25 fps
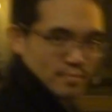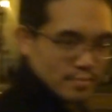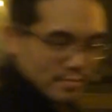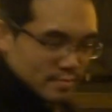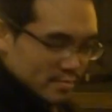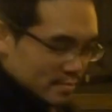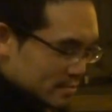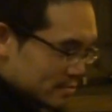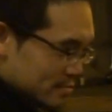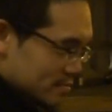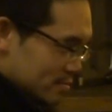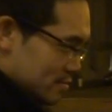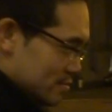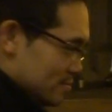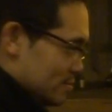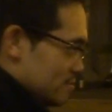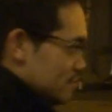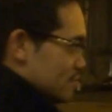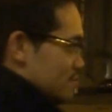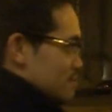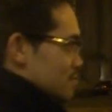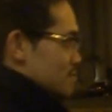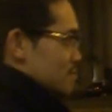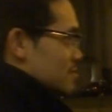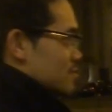don't know,
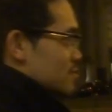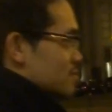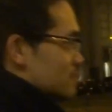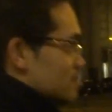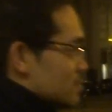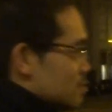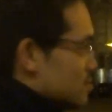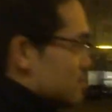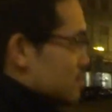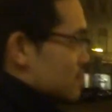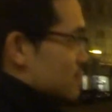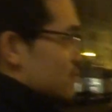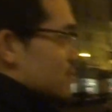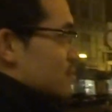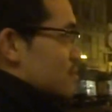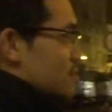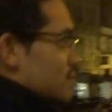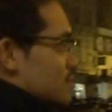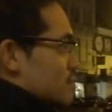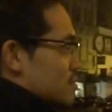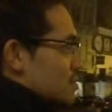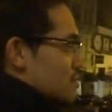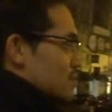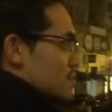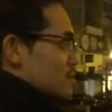
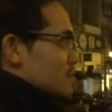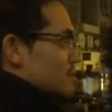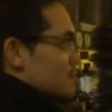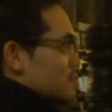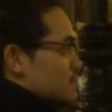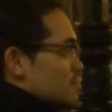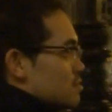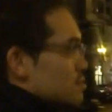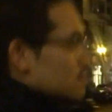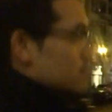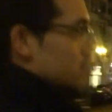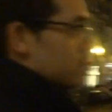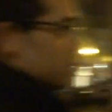he's their dad.